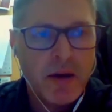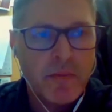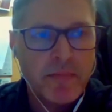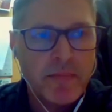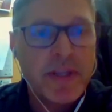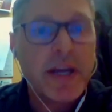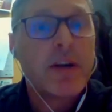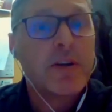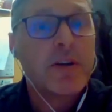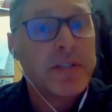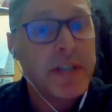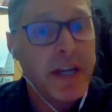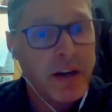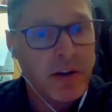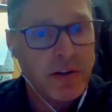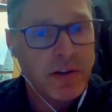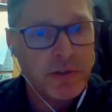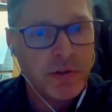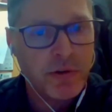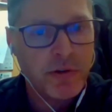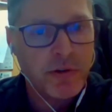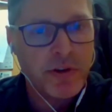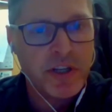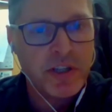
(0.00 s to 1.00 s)
their
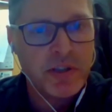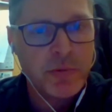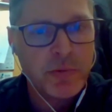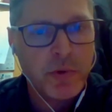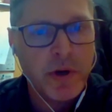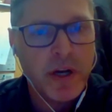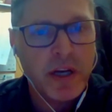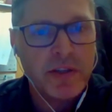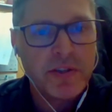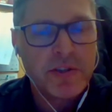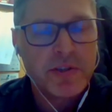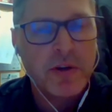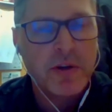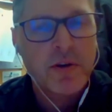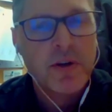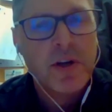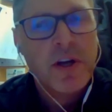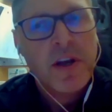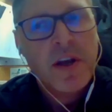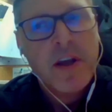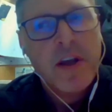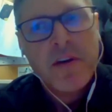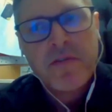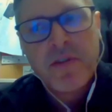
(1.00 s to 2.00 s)
territory as well. So
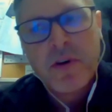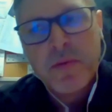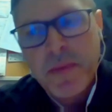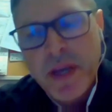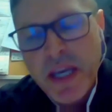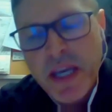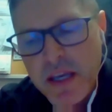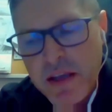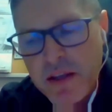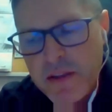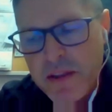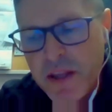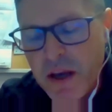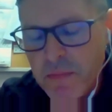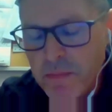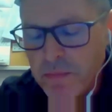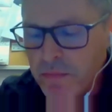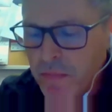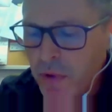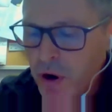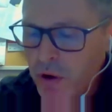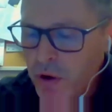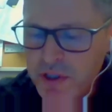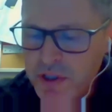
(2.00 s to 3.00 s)
for me, the
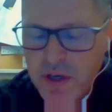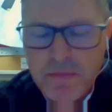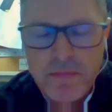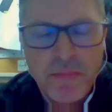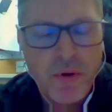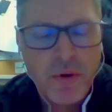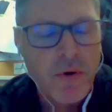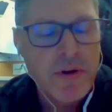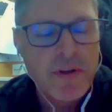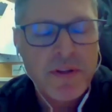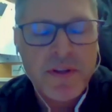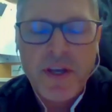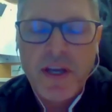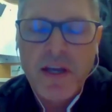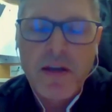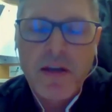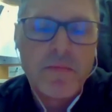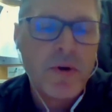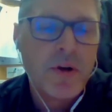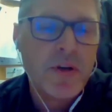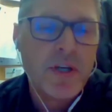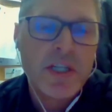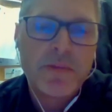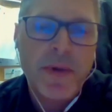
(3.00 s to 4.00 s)
most important thing
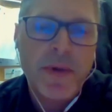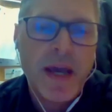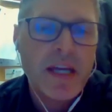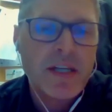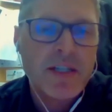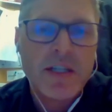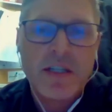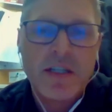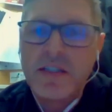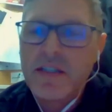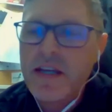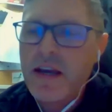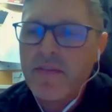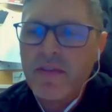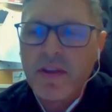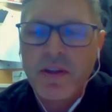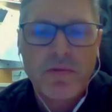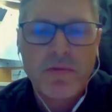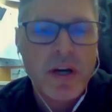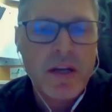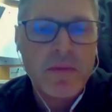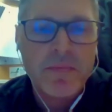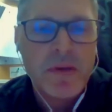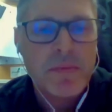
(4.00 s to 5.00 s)
about expansion is having the
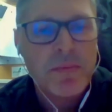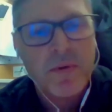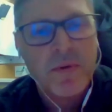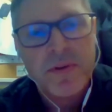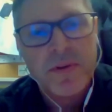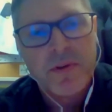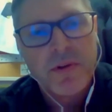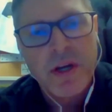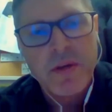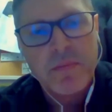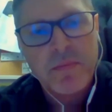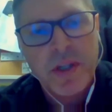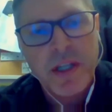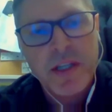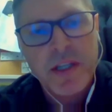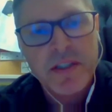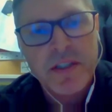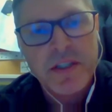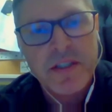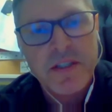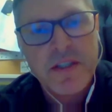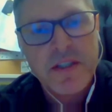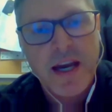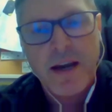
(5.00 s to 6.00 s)
right people in the right
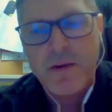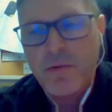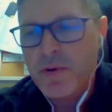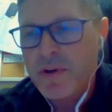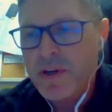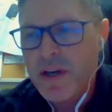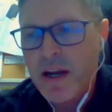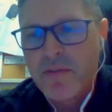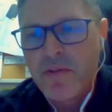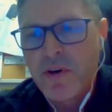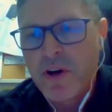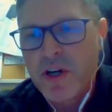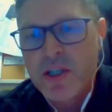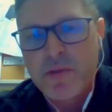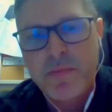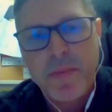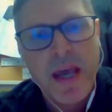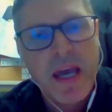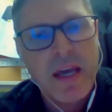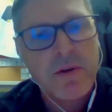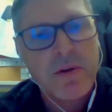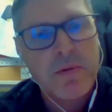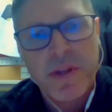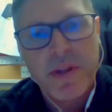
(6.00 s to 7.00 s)
places. I would never
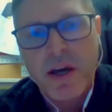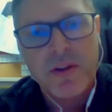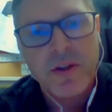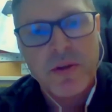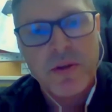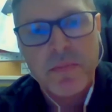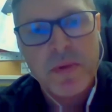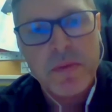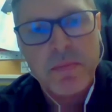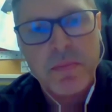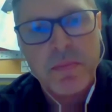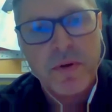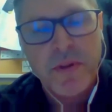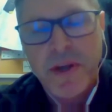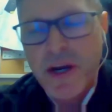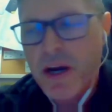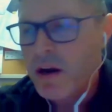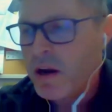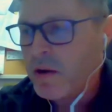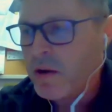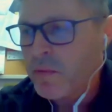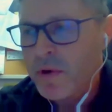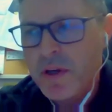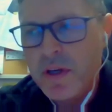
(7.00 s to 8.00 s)
expand without the people
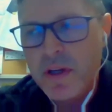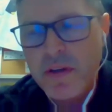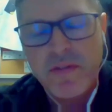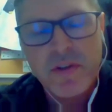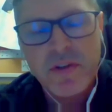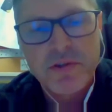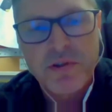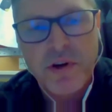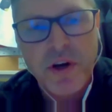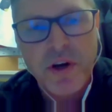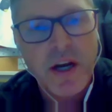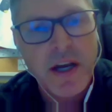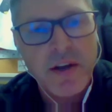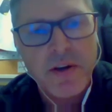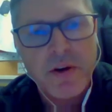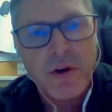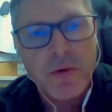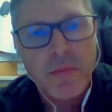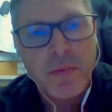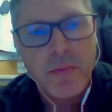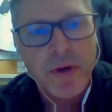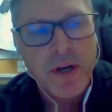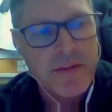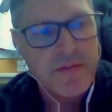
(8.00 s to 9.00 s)
there. I wouldn't even try and
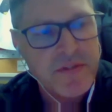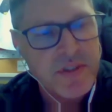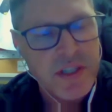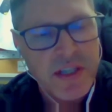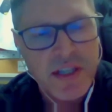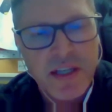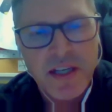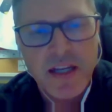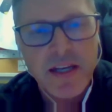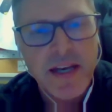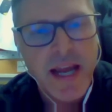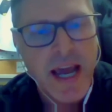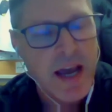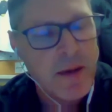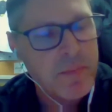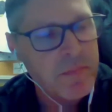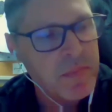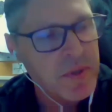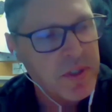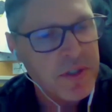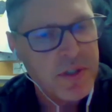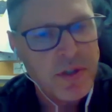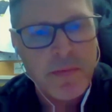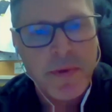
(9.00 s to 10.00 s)
open. I've seen it
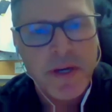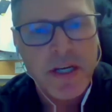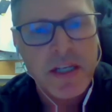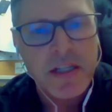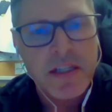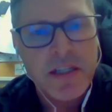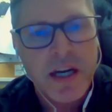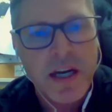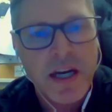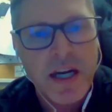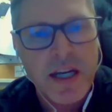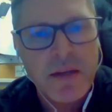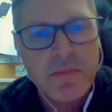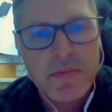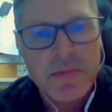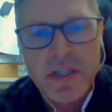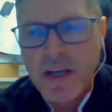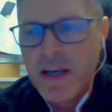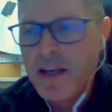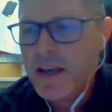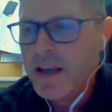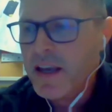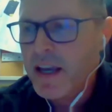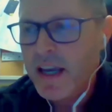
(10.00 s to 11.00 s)
happen too many times.
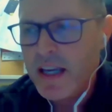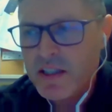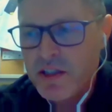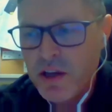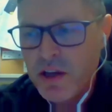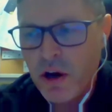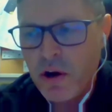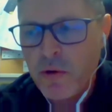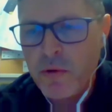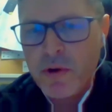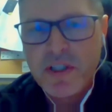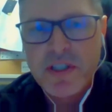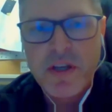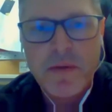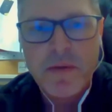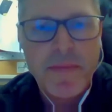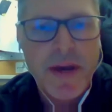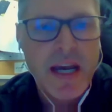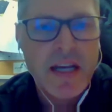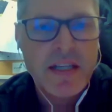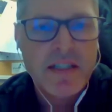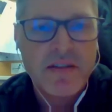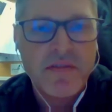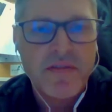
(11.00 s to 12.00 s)
It's always a
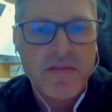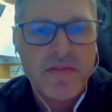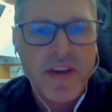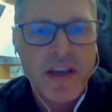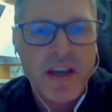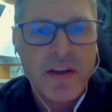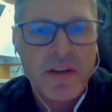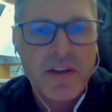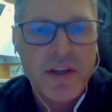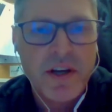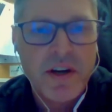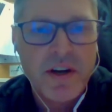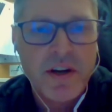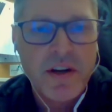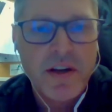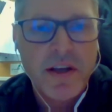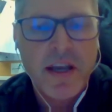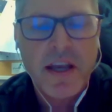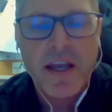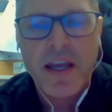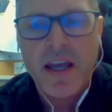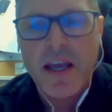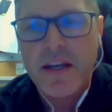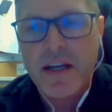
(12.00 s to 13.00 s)
massive failure.
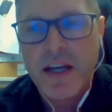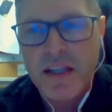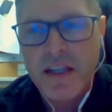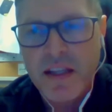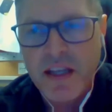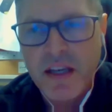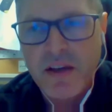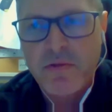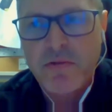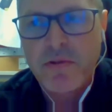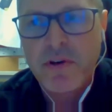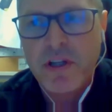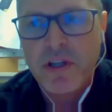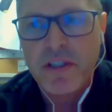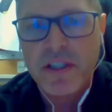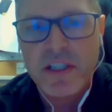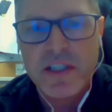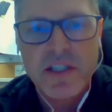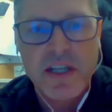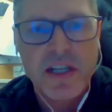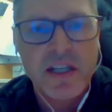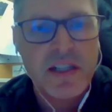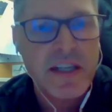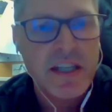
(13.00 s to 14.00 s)
And I think
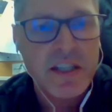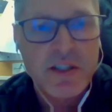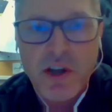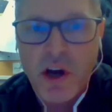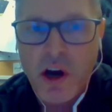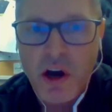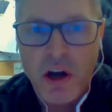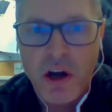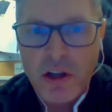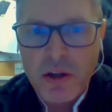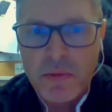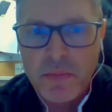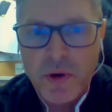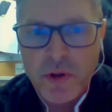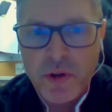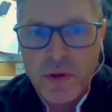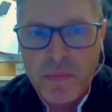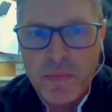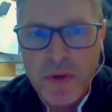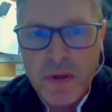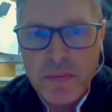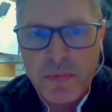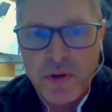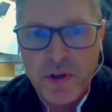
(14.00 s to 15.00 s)
realistically, it's all about the
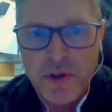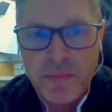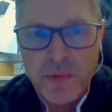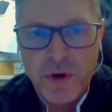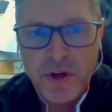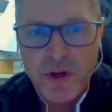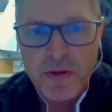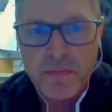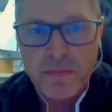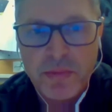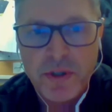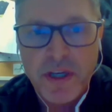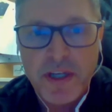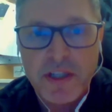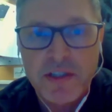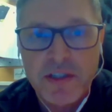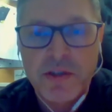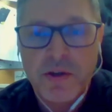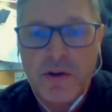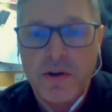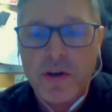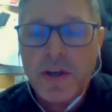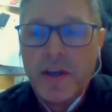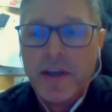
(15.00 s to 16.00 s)
people you put in place.
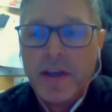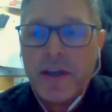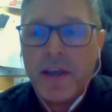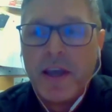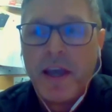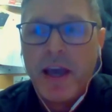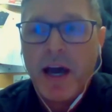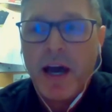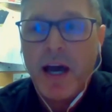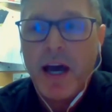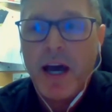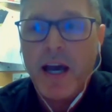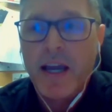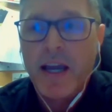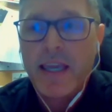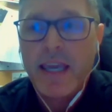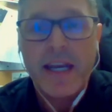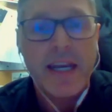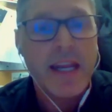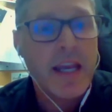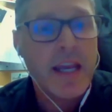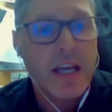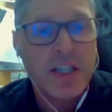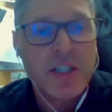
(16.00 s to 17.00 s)
So
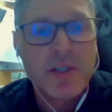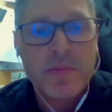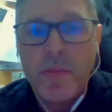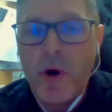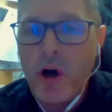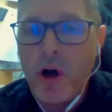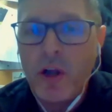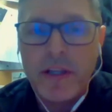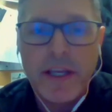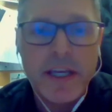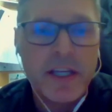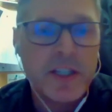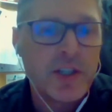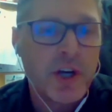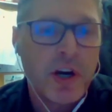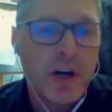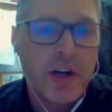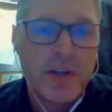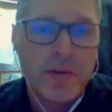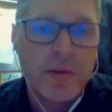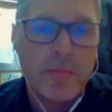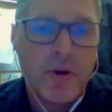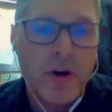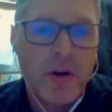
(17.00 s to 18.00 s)
getting a small
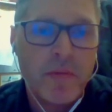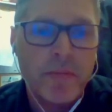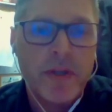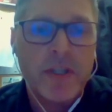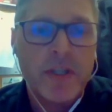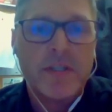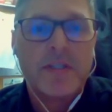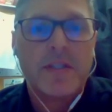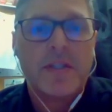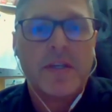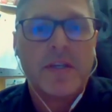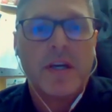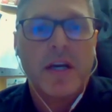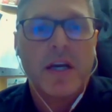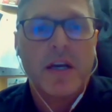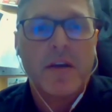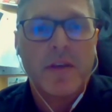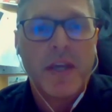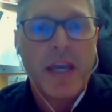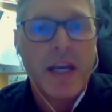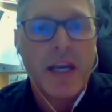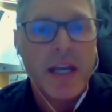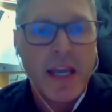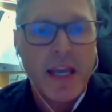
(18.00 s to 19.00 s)
HR department,
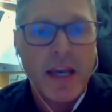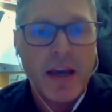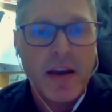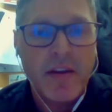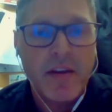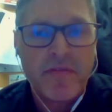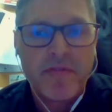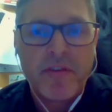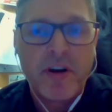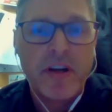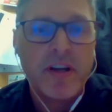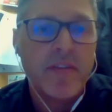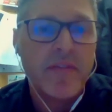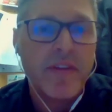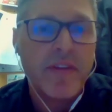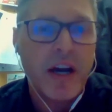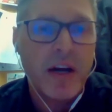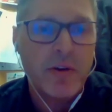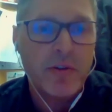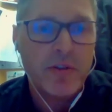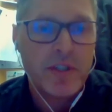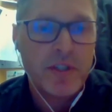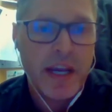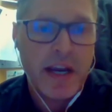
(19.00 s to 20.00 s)
getting a front of
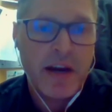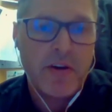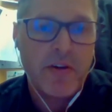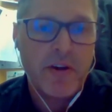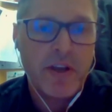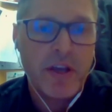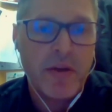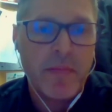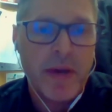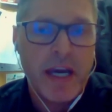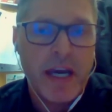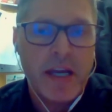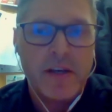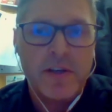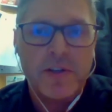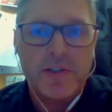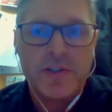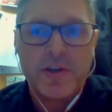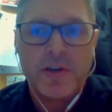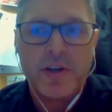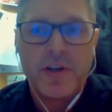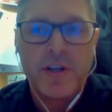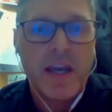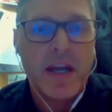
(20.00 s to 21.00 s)
house area
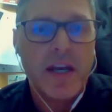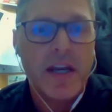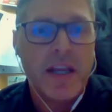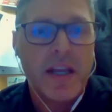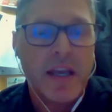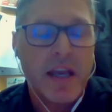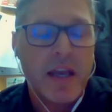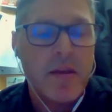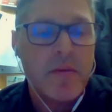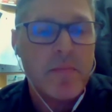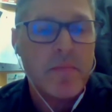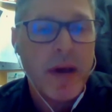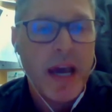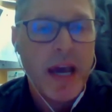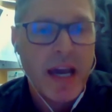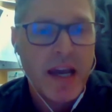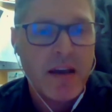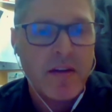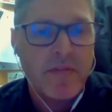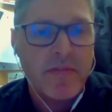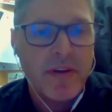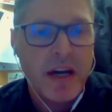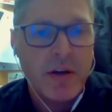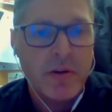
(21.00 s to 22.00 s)
manager, and getting a
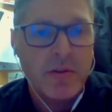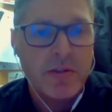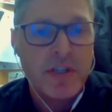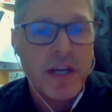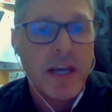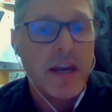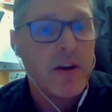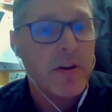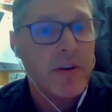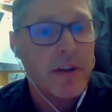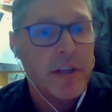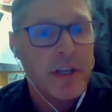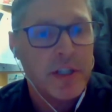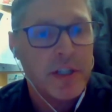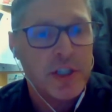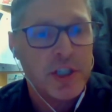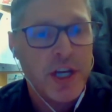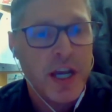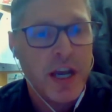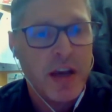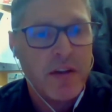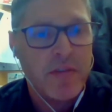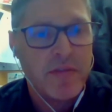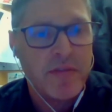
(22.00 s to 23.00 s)
back of house area
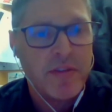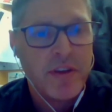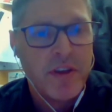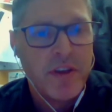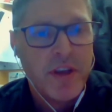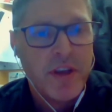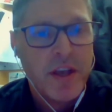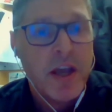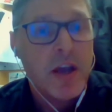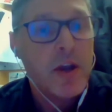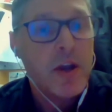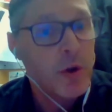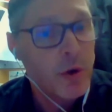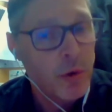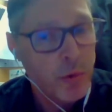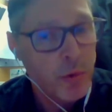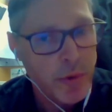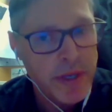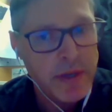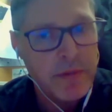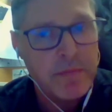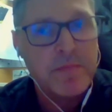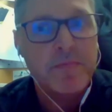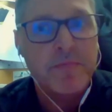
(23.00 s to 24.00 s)
chef, who
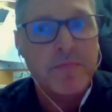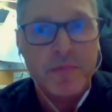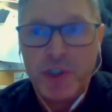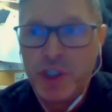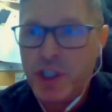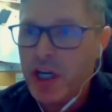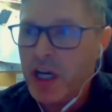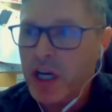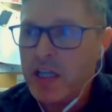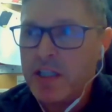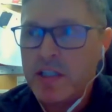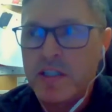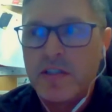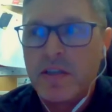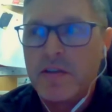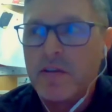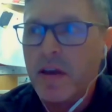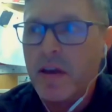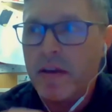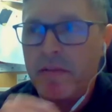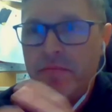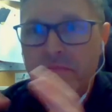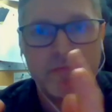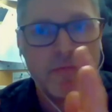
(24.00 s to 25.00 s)
we just
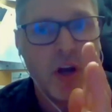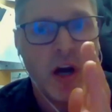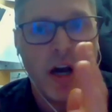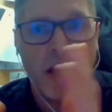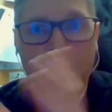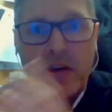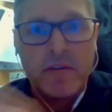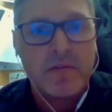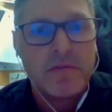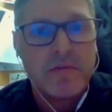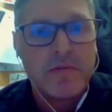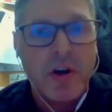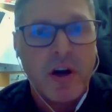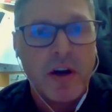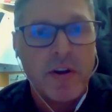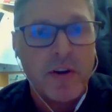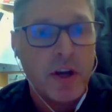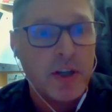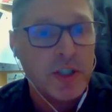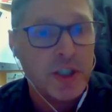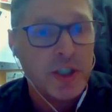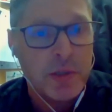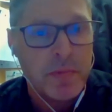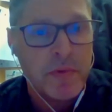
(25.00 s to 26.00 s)
got
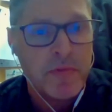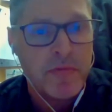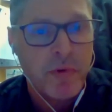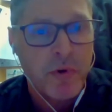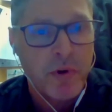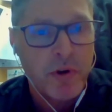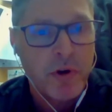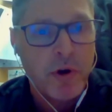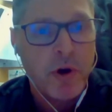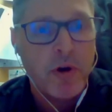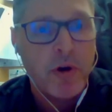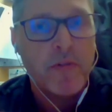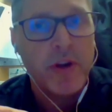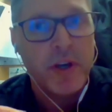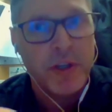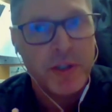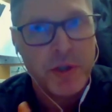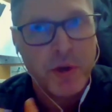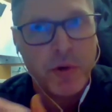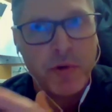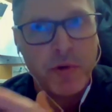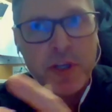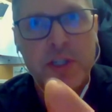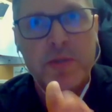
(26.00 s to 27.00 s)
on just before COVID.
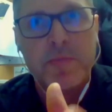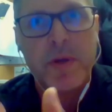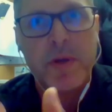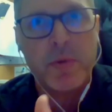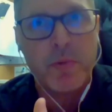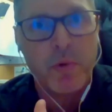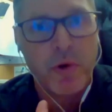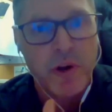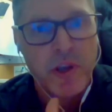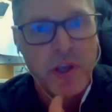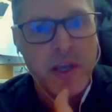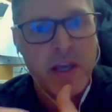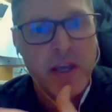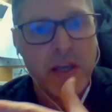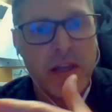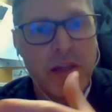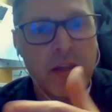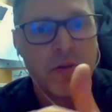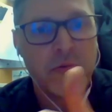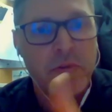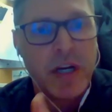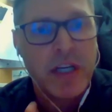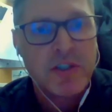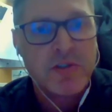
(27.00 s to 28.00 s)
So he's been working in
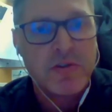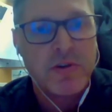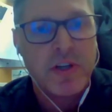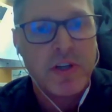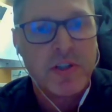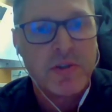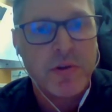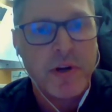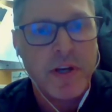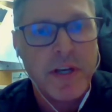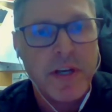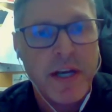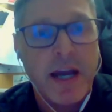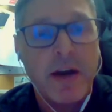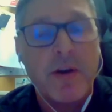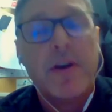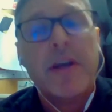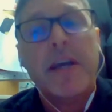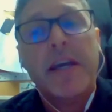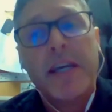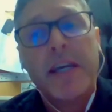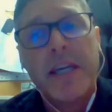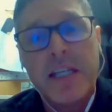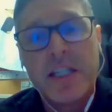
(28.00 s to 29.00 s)
the restaurants right now.
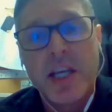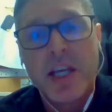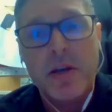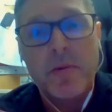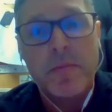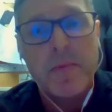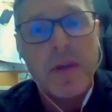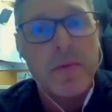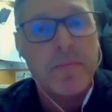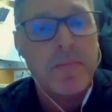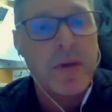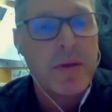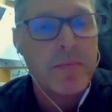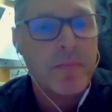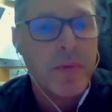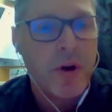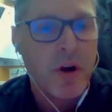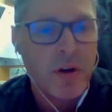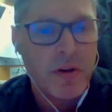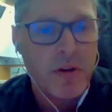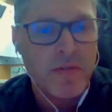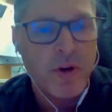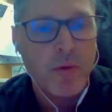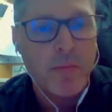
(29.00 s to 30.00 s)
He's going to be a big
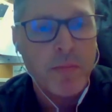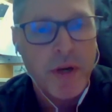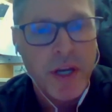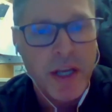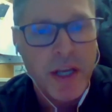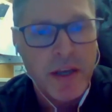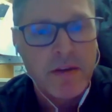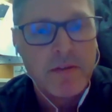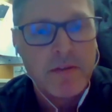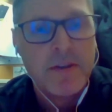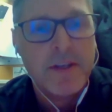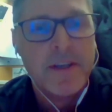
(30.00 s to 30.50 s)
part of opening.